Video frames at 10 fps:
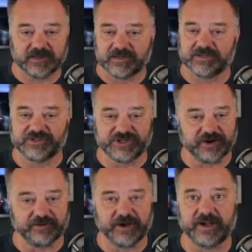
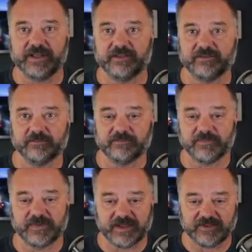generating some
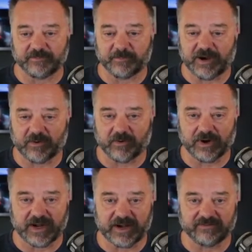nice power
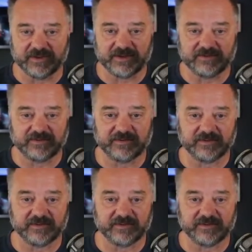out of it.